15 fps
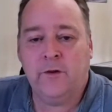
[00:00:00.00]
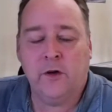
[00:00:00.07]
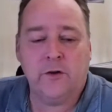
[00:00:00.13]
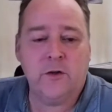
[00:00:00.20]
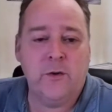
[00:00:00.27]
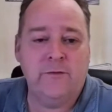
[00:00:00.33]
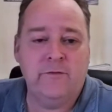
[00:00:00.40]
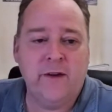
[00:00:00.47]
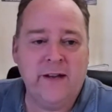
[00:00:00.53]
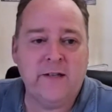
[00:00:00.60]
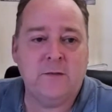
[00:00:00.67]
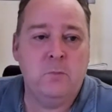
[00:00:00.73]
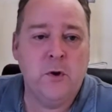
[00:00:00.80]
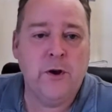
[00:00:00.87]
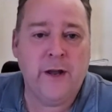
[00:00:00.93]
But we've got
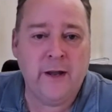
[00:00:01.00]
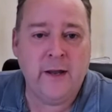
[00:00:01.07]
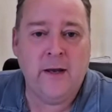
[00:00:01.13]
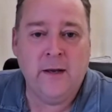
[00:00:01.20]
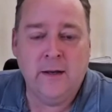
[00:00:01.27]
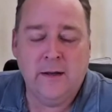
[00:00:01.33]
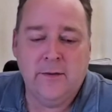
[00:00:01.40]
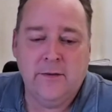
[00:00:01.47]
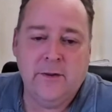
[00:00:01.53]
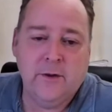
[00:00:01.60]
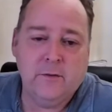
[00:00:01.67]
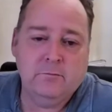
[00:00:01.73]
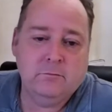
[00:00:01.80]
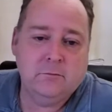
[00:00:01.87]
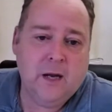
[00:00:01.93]
to invest money
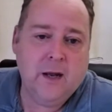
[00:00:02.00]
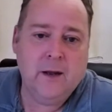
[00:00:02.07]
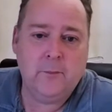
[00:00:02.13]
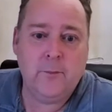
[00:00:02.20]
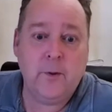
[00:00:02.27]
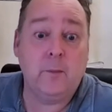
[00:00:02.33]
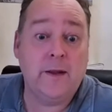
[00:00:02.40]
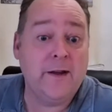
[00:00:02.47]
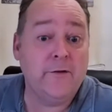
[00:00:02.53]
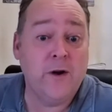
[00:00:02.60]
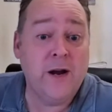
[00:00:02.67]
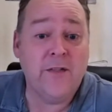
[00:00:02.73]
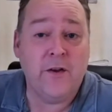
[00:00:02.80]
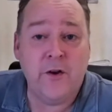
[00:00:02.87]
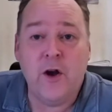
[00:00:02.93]
that
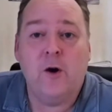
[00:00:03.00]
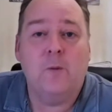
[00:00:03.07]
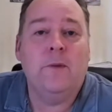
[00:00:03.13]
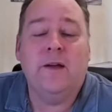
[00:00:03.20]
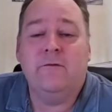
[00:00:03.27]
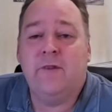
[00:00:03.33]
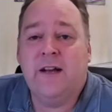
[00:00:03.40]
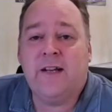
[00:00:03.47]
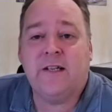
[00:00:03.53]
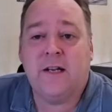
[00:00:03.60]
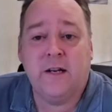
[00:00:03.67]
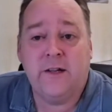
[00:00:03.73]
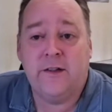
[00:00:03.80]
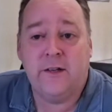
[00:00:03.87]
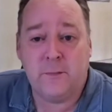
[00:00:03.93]
probably I'd rather not be
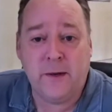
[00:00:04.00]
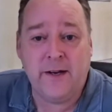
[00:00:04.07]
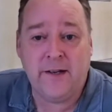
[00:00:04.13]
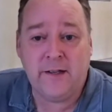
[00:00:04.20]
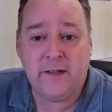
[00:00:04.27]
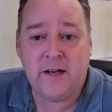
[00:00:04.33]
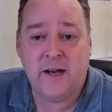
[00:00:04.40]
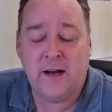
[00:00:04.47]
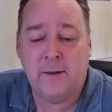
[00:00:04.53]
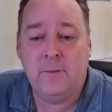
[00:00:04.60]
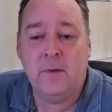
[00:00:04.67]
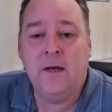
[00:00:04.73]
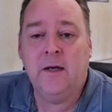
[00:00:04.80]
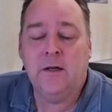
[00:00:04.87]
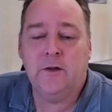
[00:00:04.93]
investing at this minute in
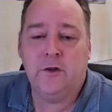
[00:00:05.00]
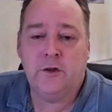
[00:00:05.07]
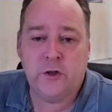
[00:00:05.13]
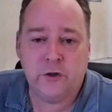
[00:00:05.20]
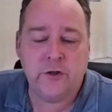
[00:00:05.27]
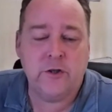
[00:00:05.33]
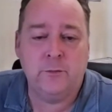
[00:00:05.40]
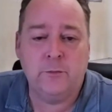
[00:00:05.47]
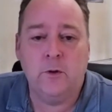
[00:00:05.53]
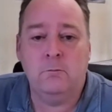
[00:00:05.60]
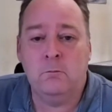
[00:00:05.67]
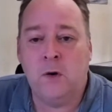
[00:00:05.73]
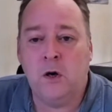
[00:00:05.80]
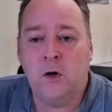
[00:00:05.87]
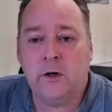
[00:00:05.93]
time,
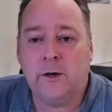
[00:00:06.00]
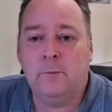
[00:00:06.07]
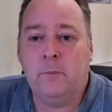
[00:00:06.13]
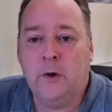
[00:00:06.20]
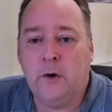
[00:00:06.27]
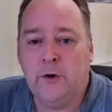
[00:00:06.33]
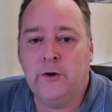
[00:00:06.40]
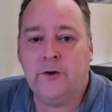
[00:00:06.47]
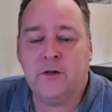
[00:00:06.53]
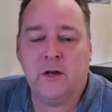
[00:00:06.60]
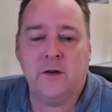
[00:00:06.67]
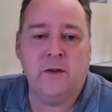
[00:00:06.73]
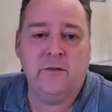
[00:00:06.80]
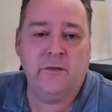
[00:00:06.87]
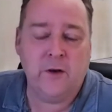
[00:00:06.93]
just to put more
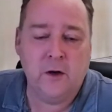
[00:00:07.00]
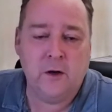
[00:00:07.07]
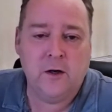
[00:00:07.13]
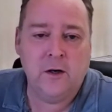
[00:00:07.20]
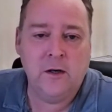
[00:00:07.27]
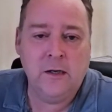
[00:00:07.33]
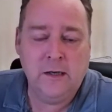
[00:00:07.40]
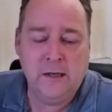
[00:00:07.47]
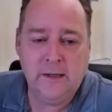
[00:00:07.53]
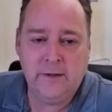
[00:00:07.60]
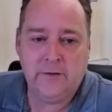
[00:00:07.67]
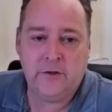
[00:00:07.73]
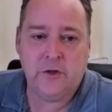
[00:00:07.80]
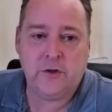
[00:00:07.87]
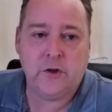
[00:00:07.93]
components on the
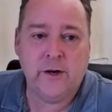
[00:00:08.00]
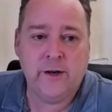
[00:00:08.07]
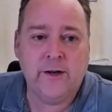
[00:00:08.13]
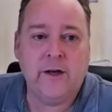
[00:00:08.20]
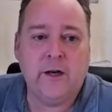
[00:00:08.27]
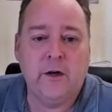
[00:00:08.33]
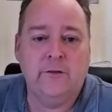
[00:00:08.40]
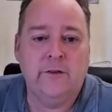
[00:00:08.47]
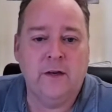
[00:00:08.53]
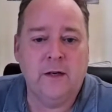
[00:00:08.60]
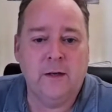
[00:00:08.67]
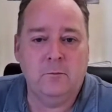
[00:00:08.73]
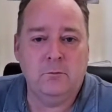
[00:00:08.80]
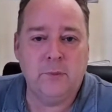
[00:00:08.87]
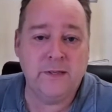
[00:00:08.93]
floor to try and
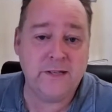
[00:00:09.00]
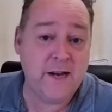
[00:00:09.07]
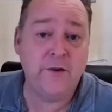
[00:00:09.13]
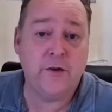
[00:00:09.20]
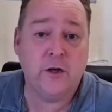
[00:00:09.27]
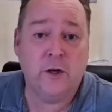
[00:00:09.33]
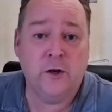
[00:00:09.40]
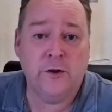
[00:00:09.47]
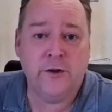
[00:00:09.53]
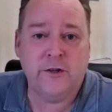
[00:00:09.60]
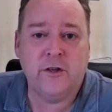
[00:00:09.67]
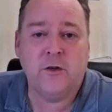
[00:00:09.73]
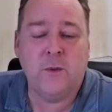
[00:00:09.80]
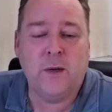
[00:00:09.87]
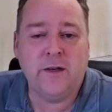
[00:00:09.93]
cover
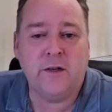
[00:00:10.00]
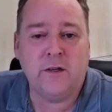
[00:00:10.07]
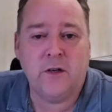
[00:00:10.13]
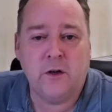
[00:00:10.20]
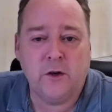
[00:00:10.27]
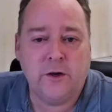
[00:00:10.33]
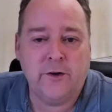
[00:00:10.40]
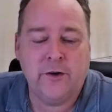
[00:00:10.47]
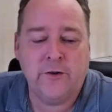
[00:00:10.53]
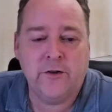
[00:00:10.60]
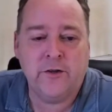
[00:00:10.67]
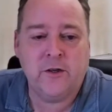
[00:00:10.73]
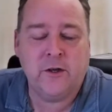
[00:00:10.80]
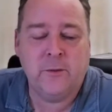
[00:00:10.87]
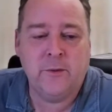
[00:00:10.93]
potential orders as well as
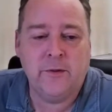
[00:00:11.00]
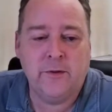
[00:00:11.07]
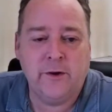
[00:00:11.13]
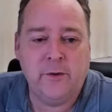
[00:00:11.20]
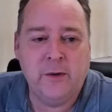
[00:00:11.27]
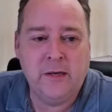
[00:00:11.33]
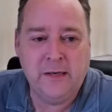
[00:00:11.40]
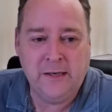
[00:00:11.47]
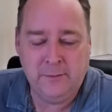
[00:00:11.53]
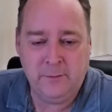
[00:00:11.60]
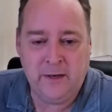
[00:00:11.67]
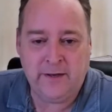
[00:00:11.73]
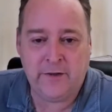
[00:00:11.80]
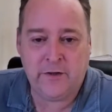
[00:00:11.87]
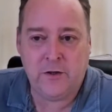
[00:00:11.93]
stock and orders that are coming
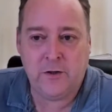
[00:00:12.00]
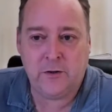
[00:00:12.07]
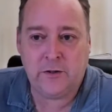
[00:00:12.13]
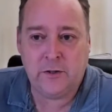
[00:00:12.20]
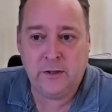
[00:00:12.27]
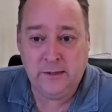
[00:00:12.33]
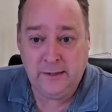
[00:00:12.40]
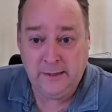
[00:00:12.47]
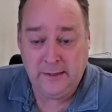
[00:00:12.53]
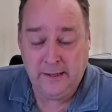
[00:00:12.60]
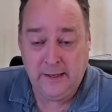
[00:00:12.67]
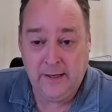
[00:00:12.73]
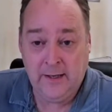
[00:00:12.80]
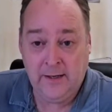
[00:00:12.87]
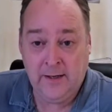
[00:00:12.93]
through. And I talked
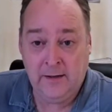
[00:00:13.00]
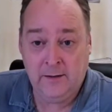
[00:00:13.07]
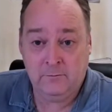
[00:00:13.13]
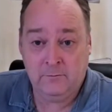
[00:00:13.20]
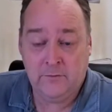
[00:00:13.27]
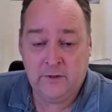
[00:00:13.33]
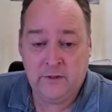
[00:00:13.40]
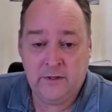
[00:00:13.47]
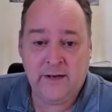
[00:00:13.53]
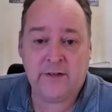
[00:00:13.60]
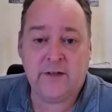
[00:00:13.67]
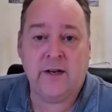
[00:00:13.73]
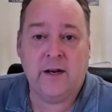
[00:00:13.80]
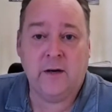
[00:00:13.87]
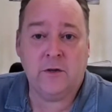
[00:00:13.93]

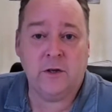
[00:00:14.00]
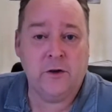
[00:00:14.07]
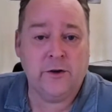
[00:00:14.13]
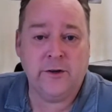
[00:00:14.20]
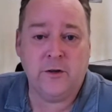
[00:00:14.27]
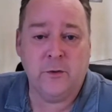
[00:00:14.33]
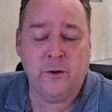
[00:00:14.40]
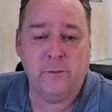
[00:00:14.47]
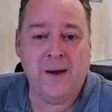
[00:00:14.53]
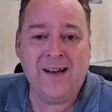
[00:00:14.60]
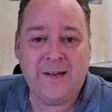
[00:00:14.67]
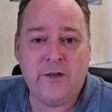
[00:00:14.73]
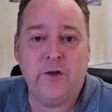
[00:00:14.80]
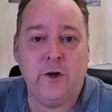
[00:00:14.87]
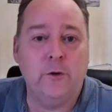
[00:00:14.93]
um, yesterday, I was talking
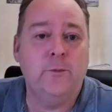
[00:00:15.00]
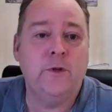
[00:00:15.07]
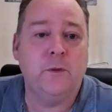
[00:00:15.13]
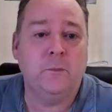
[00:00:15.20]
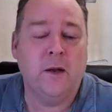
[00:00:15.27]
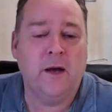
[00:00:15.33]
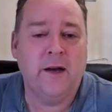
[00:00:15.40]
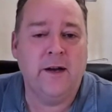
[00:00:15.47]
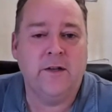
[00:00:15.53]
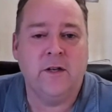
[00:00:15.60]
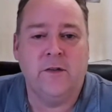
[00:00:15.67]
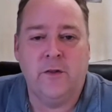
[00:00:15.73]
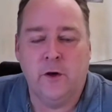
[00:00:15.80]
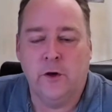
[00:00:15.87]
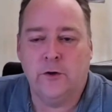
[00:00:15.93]
to one of my tube
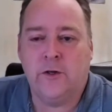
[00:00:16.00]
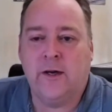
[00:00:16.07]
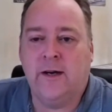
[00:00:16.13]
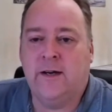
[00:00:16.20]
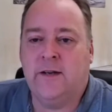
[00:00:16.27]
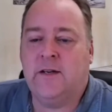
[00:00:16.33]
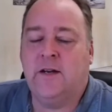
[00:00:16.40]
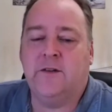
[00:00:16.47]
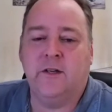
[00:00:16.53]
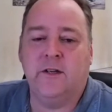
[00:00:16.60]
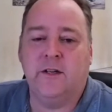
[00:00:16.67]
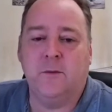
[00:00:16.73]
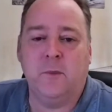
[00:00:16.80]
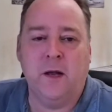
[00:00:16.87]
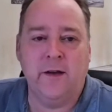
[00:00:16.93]
suppliers, and those
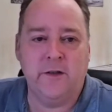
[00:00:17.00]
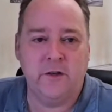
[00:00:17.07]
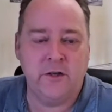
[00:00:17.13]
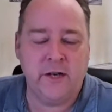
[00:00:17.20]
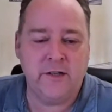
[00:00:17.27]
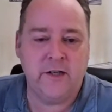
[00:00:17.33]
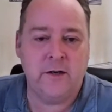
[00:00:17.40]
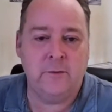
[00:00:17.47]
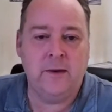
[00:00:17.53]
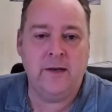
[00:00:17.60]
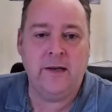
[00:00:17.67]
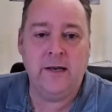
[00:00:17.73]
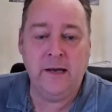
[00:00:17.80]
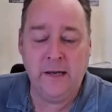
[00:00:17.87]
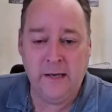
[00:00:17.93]
guys actually supply to
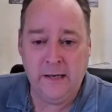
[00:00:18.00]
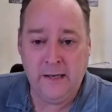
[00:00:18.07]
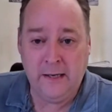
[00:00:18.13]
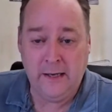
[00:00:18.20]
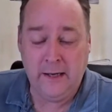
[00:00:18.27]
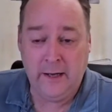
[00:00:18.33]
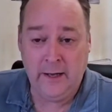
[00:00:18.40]
J C B.